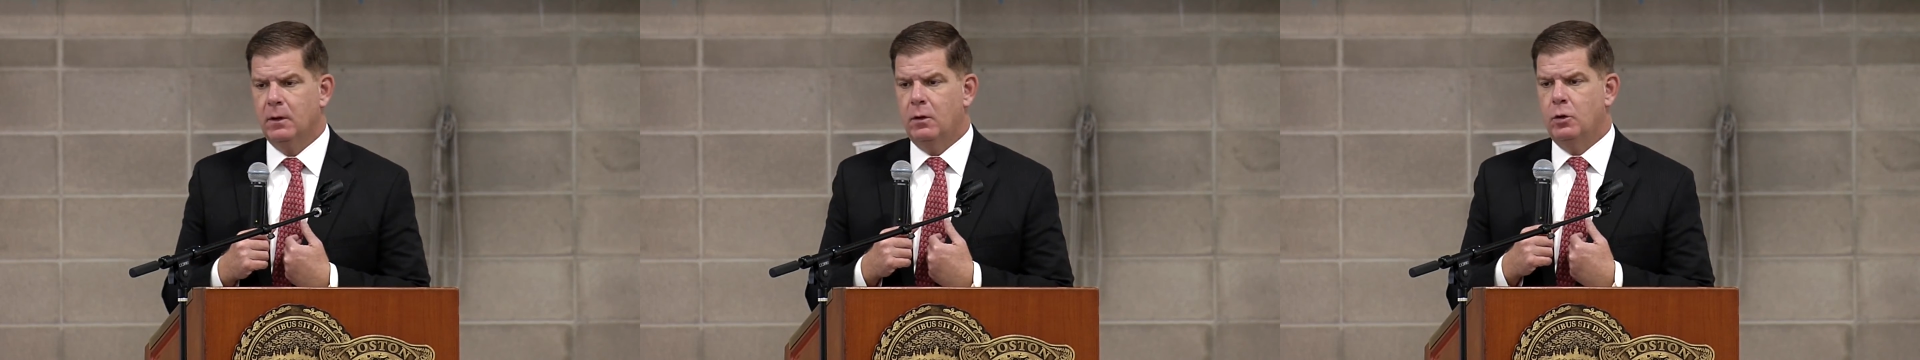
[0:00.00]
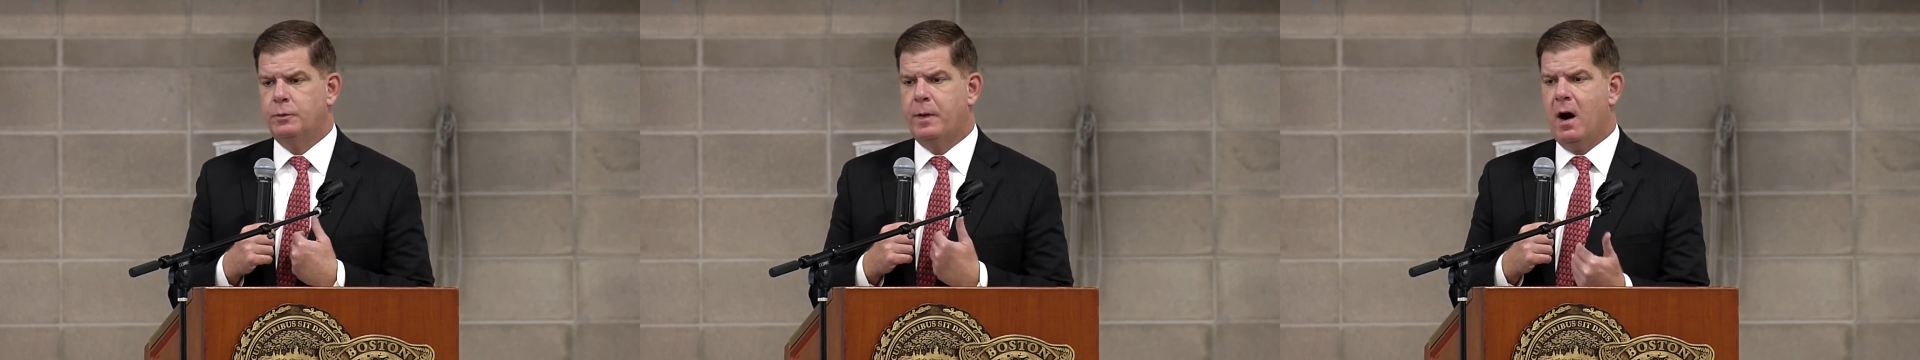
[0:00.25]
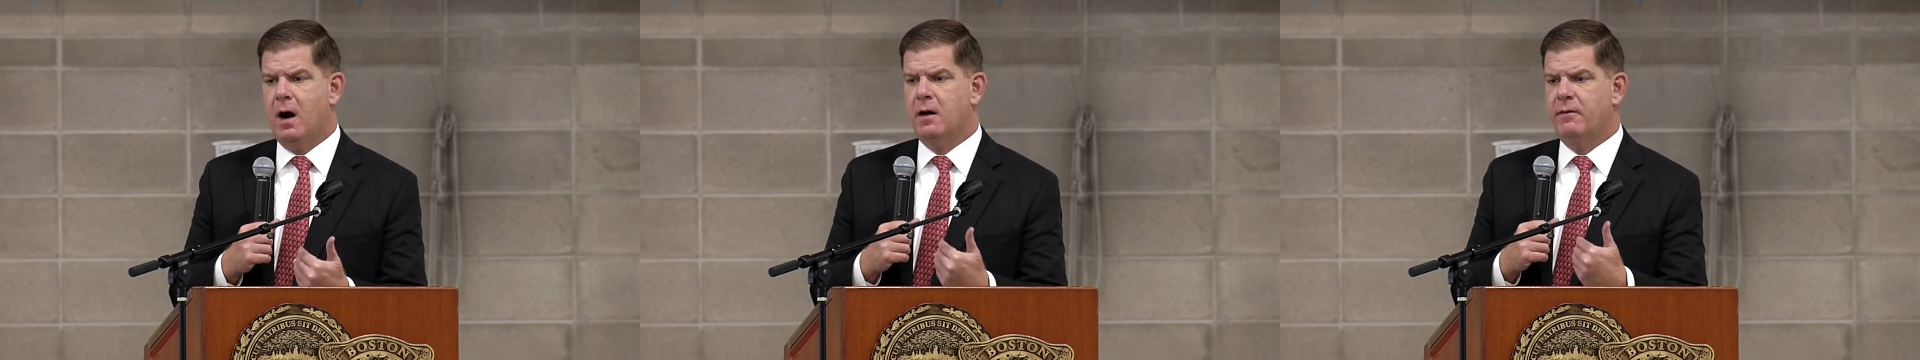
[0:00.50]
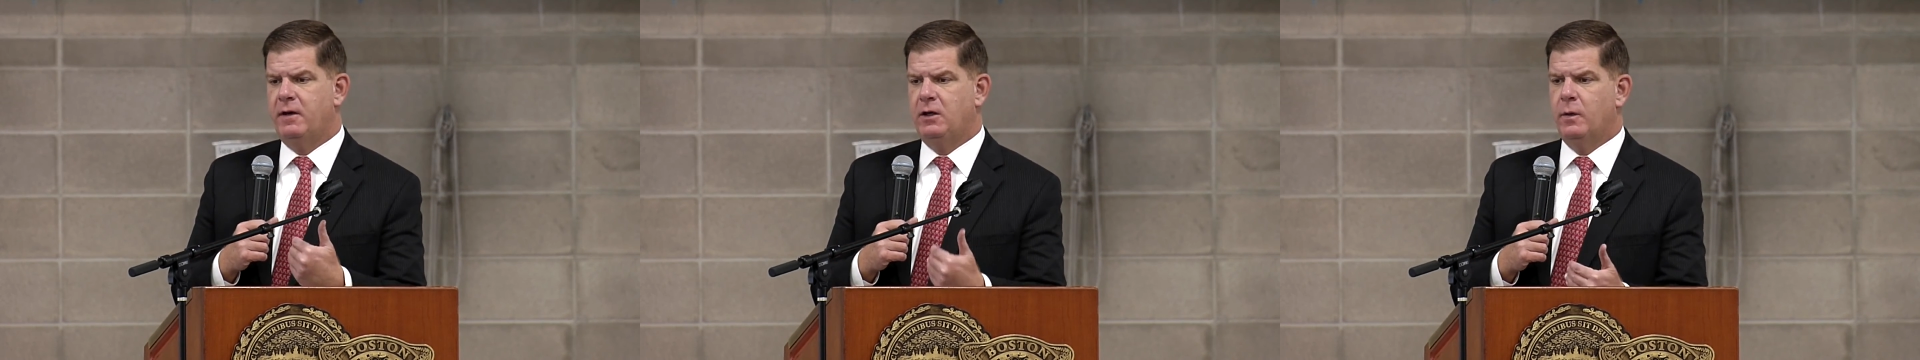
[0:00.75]
who's part
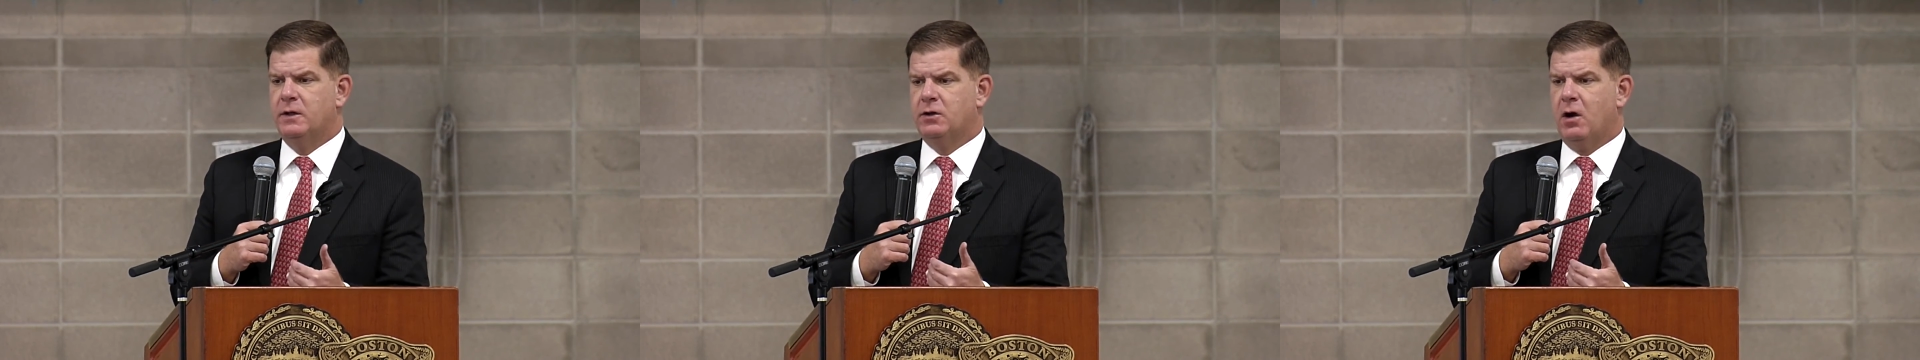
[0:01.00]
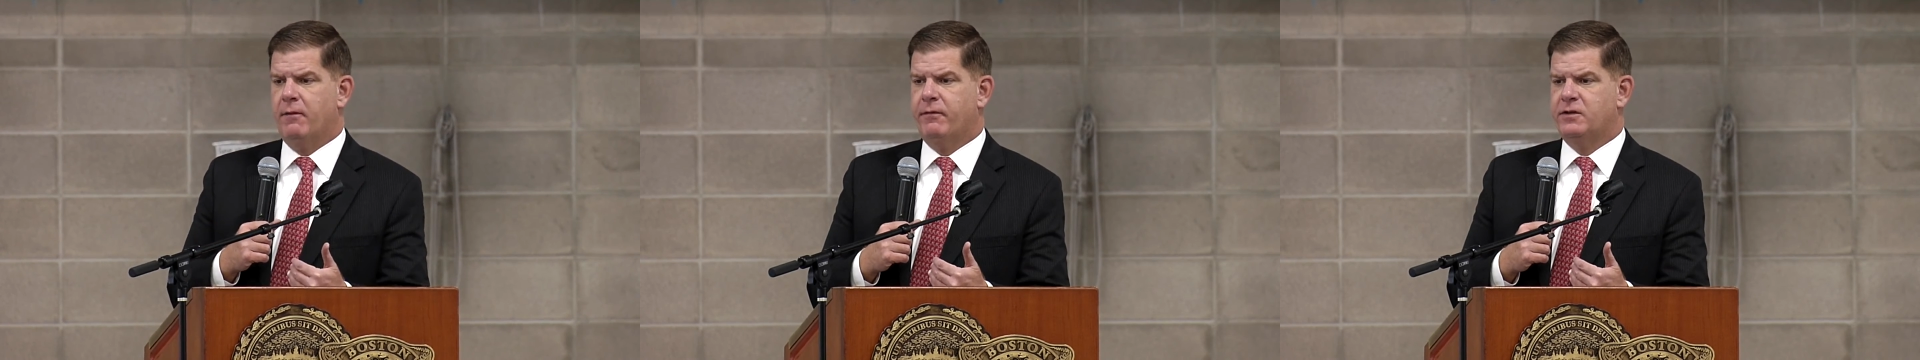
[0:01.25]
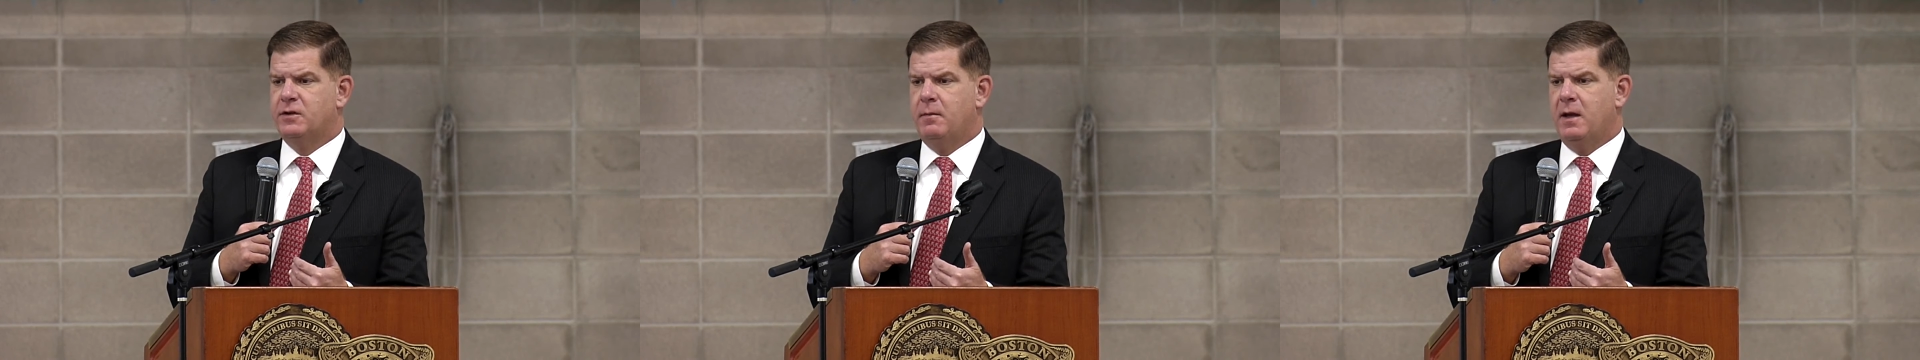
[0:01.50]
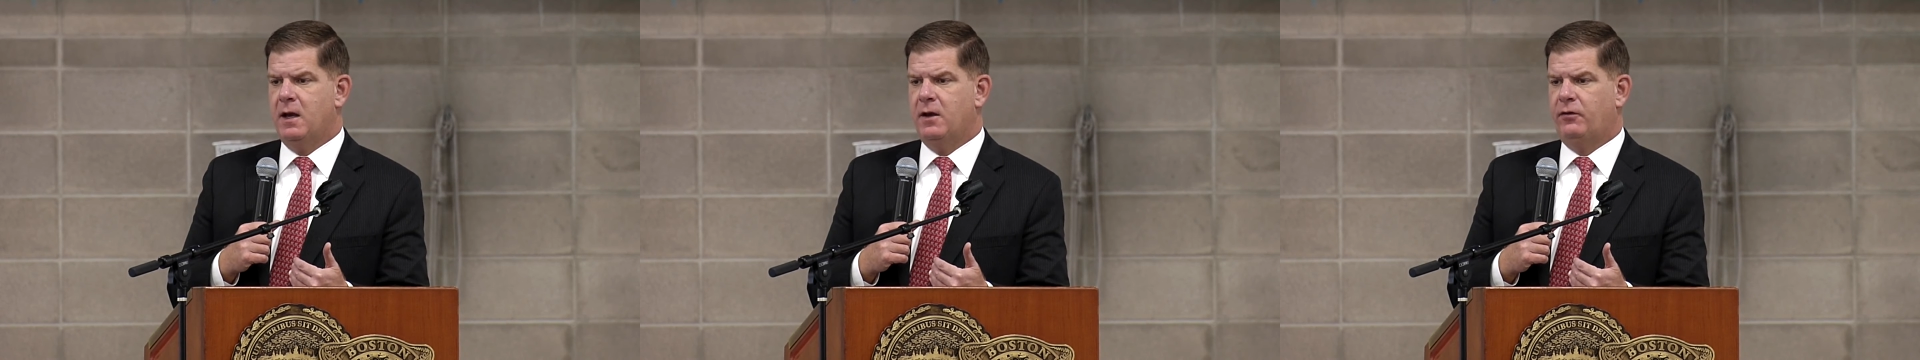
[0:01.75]
of a U.S. Conference of
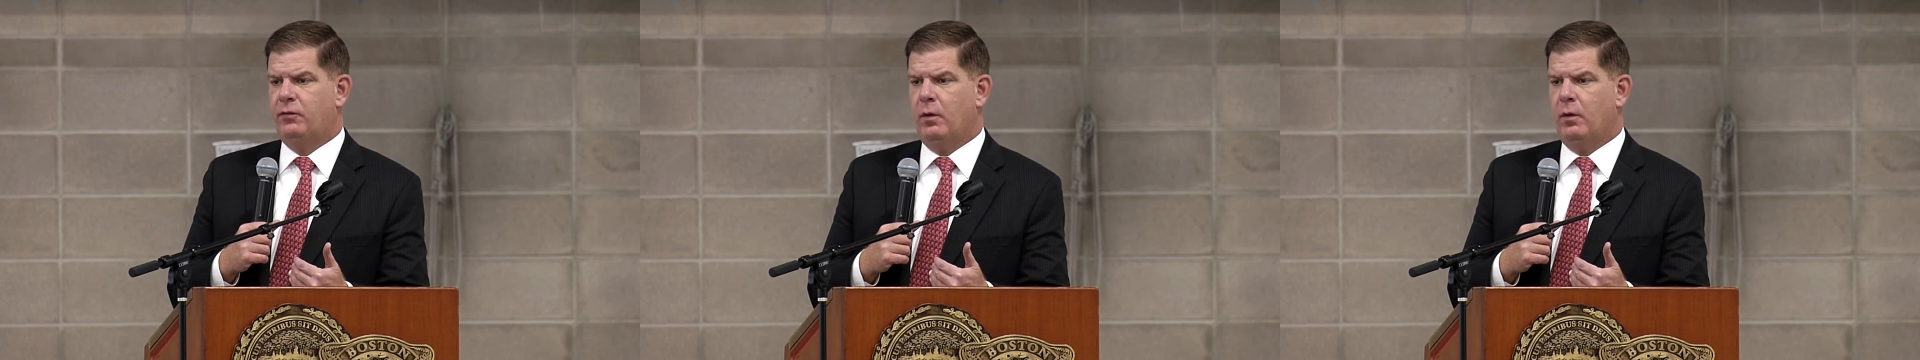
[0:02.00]
Mayors,